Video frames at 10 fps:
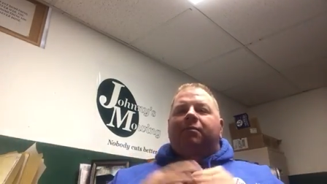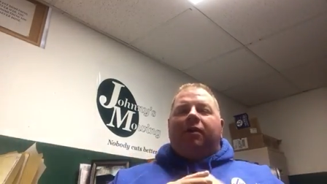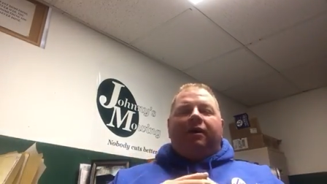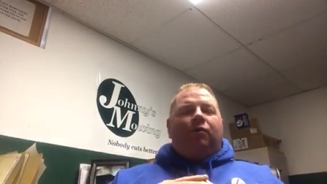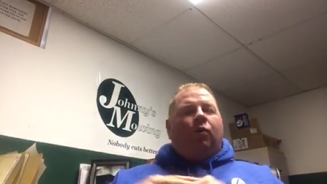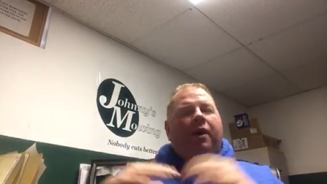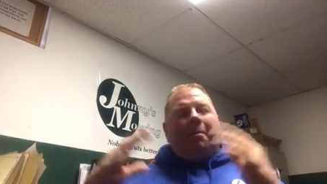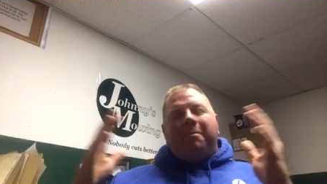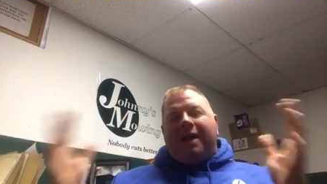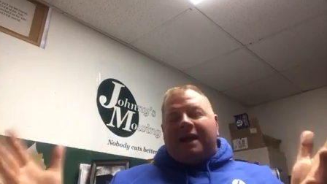But what
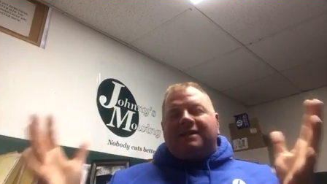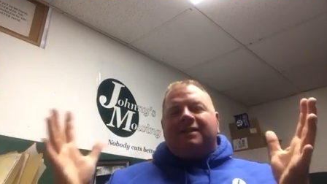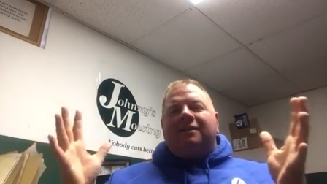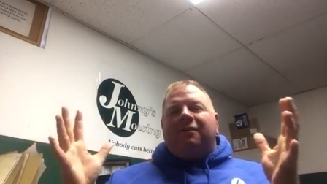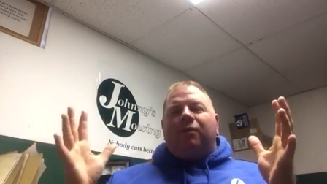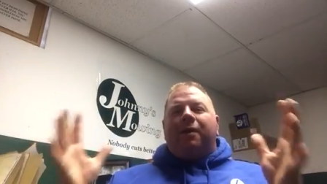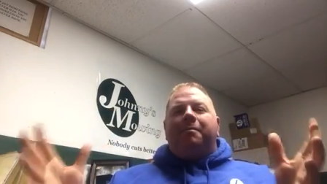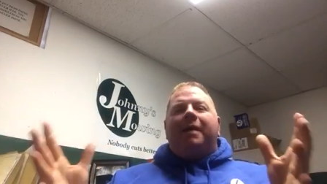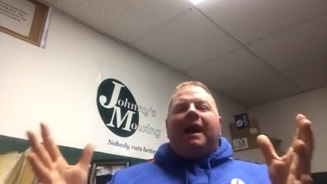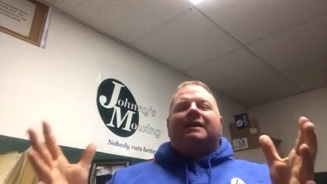a mess. What a
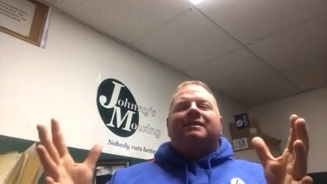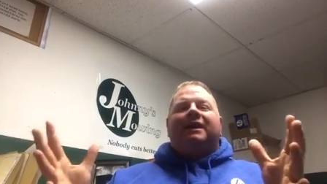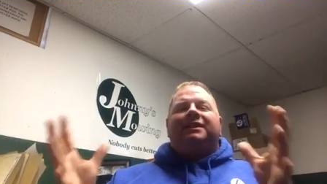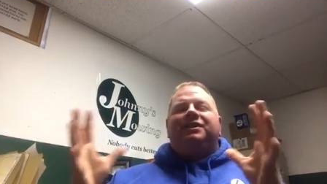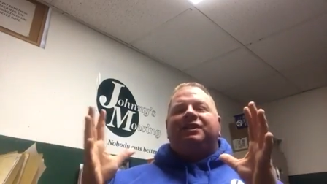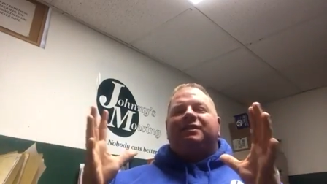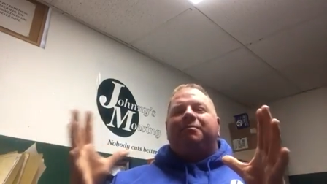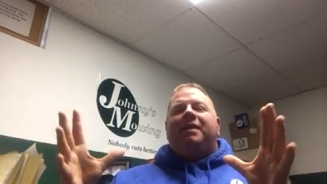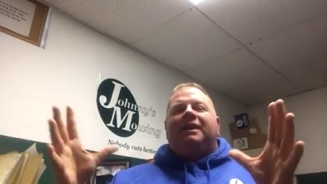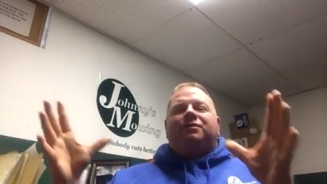mess. It's just a
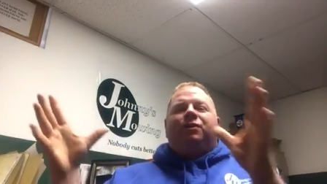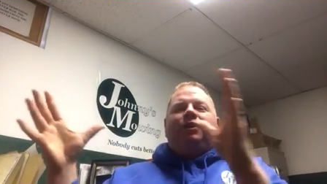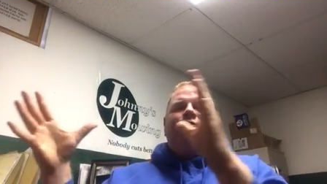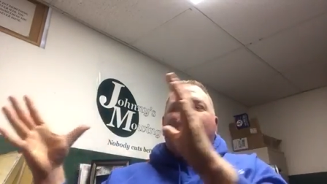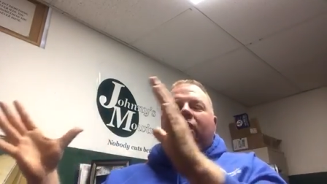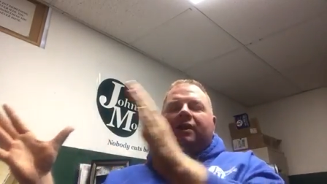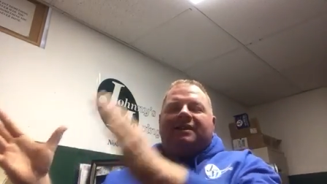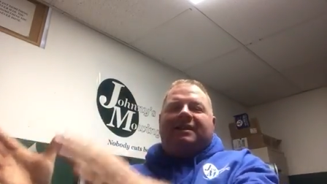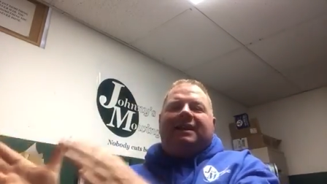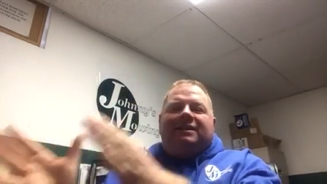mess when you run
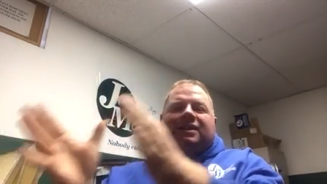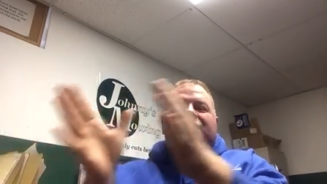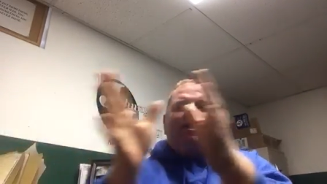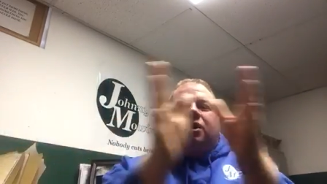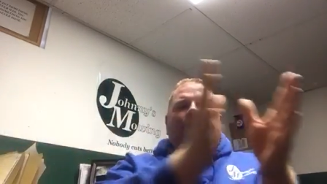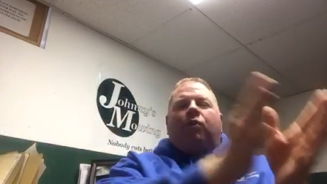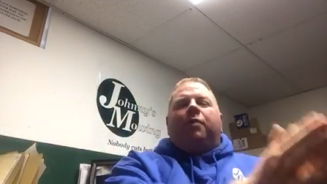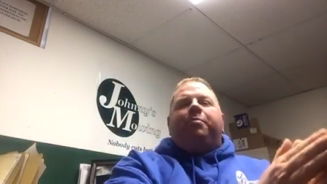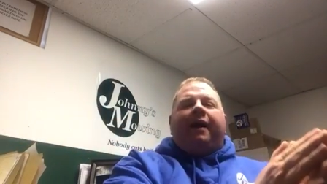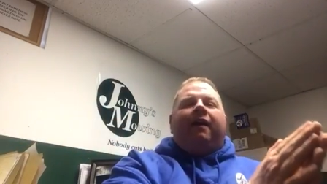seasons
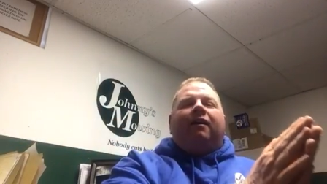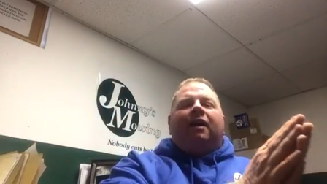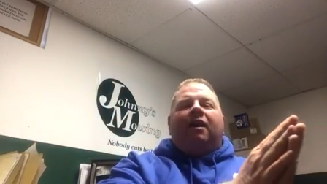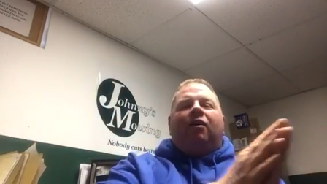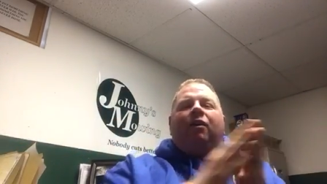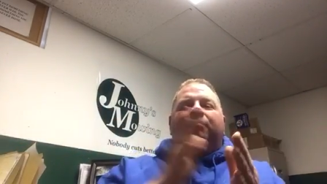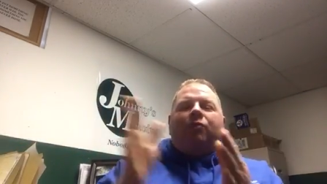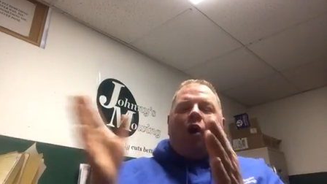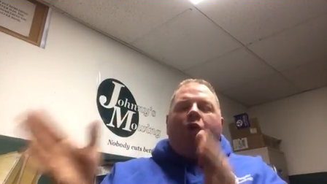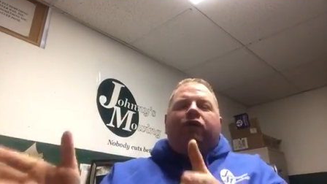run parallel or
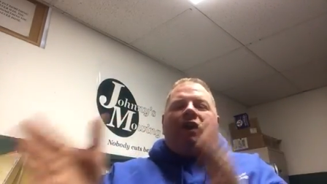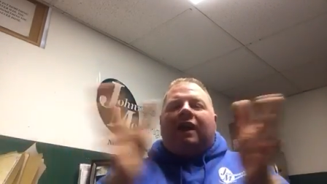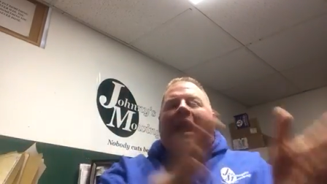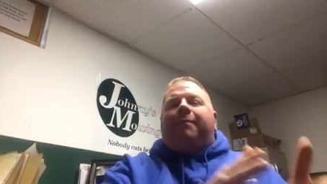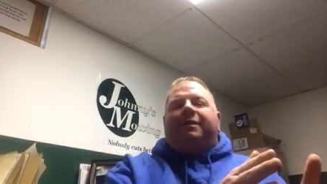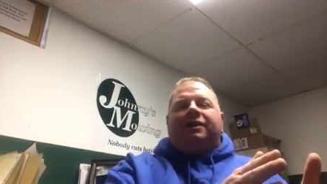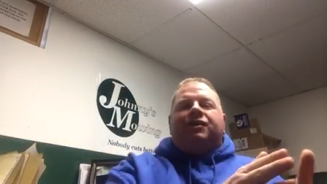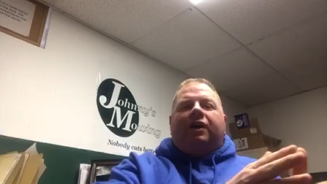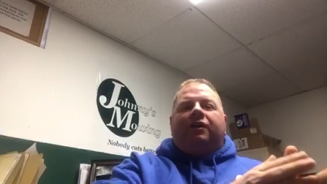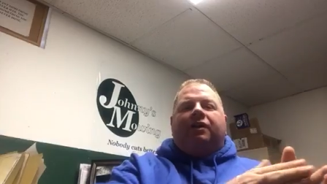overlap
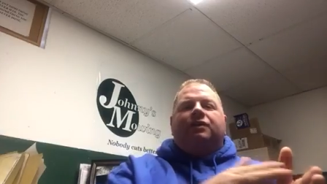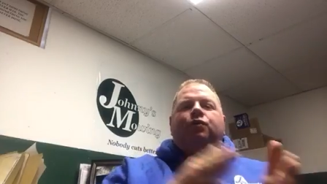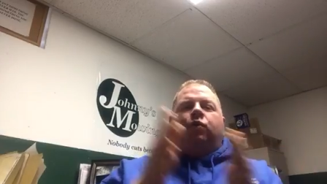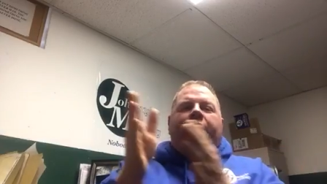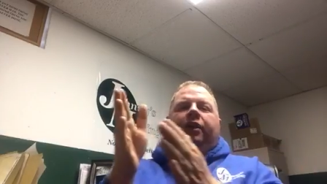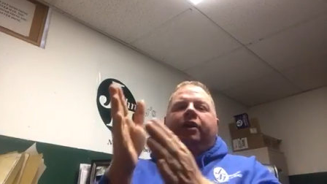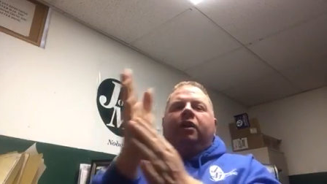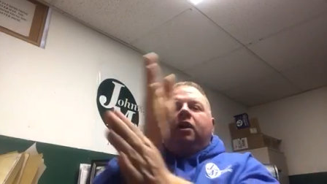each other because winter